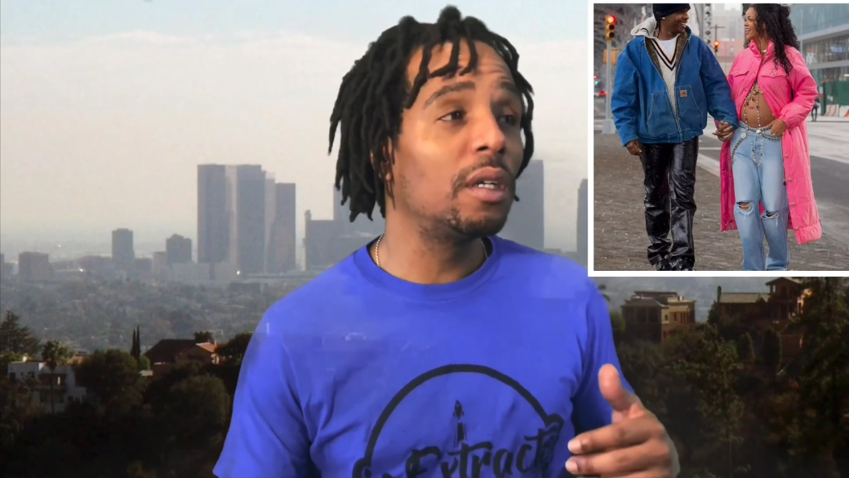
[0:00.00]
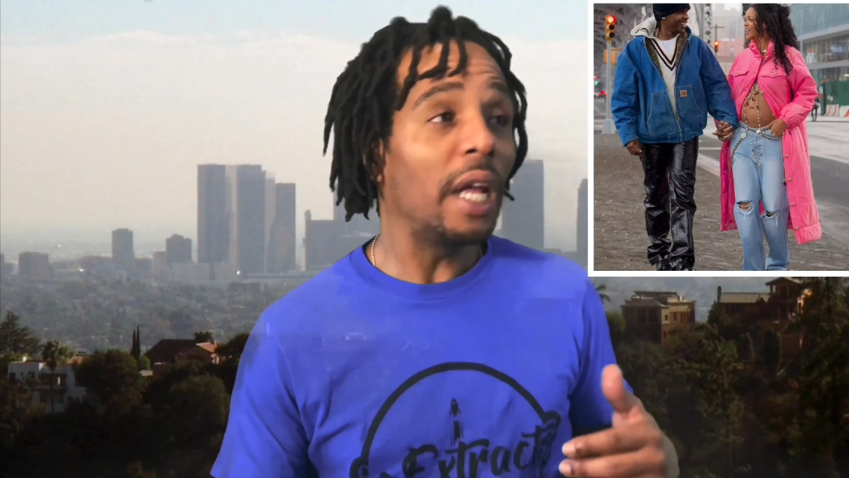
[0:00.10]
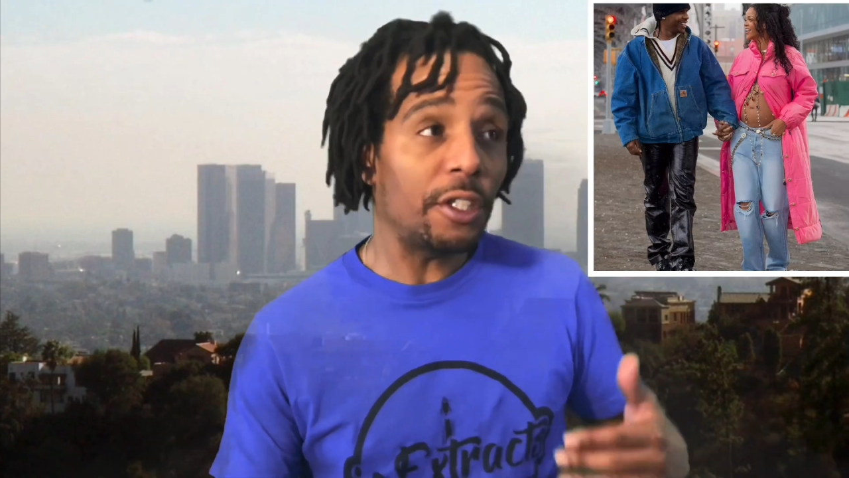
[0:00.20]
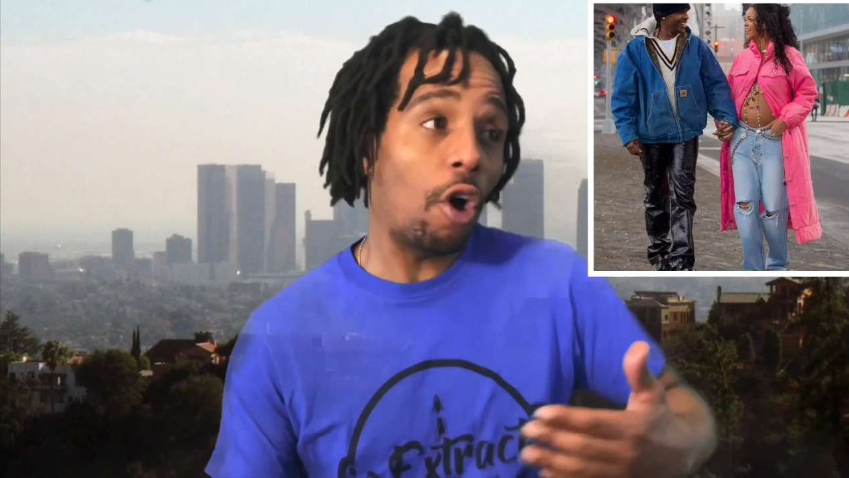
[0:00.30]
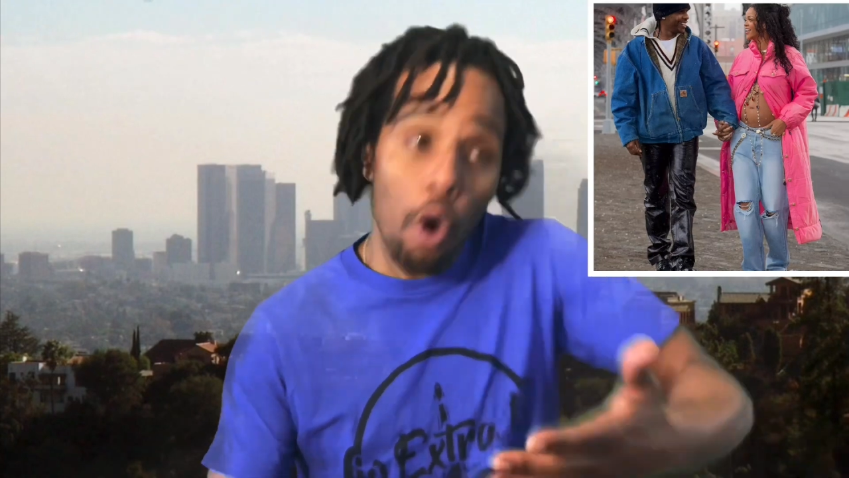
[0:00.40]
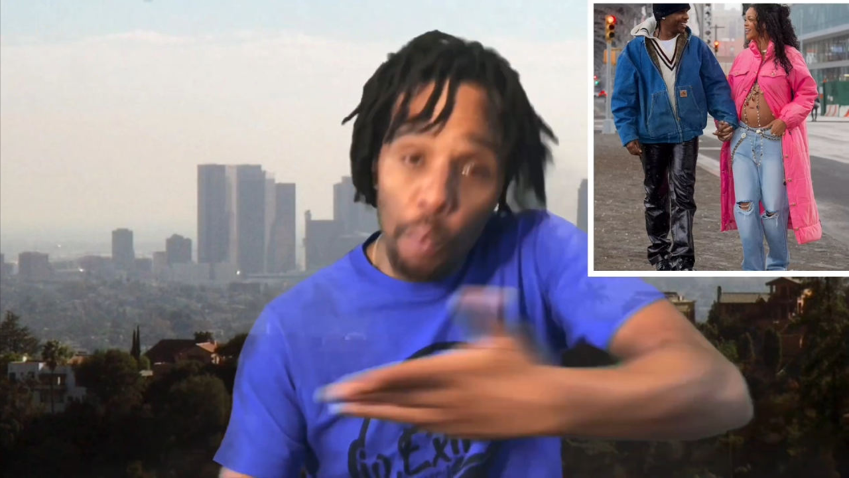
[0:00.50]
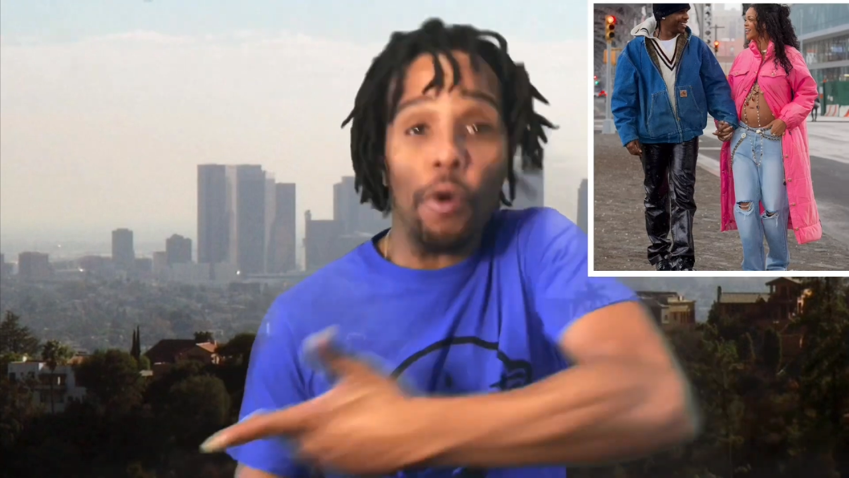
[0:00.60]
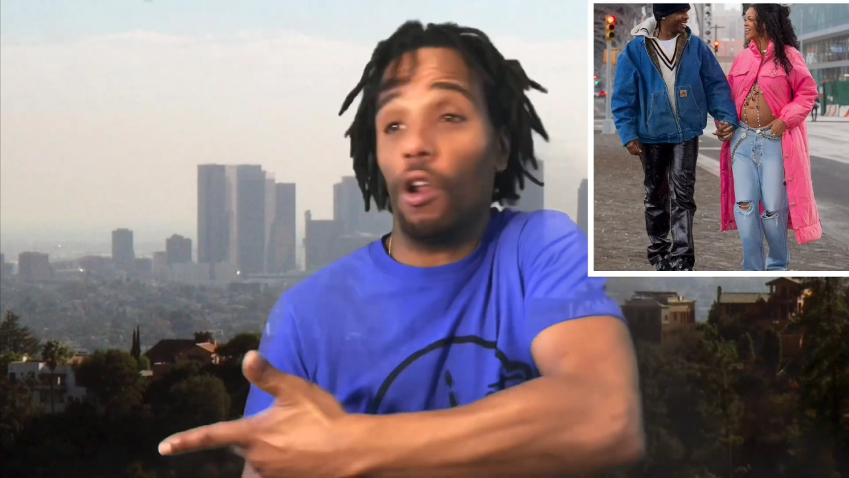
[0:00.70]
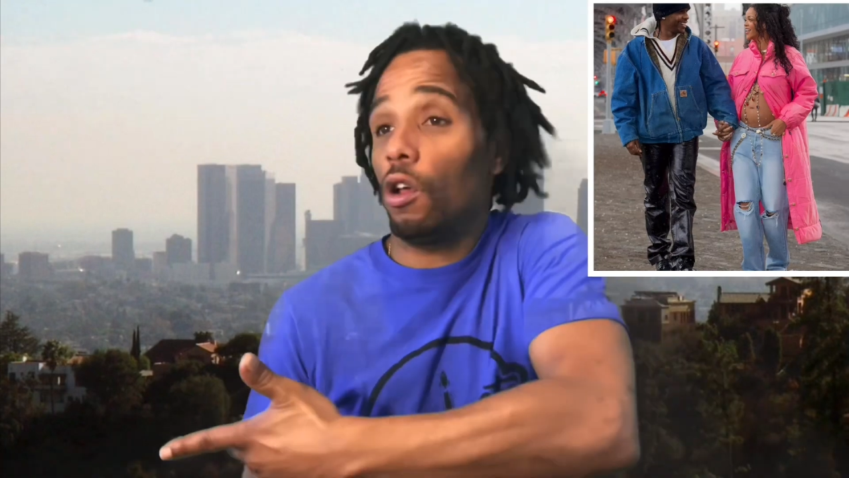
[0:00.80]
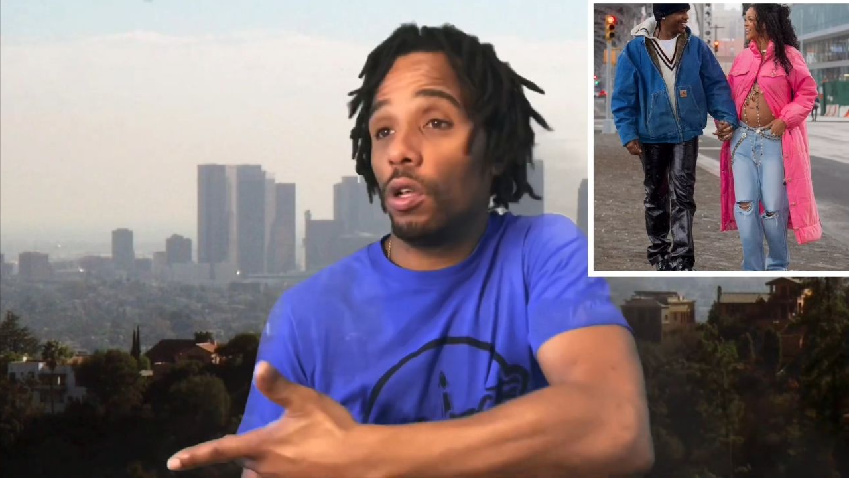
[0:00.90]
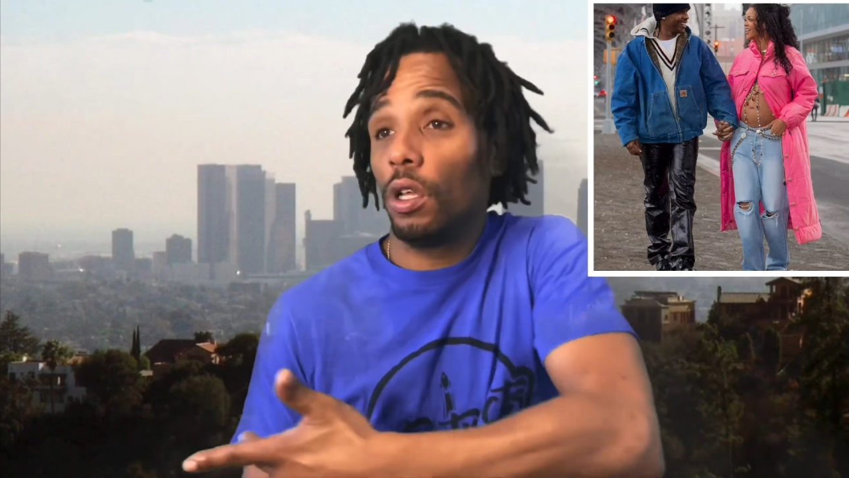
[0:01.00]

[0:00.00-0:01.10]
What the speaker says: That's Oprah, though.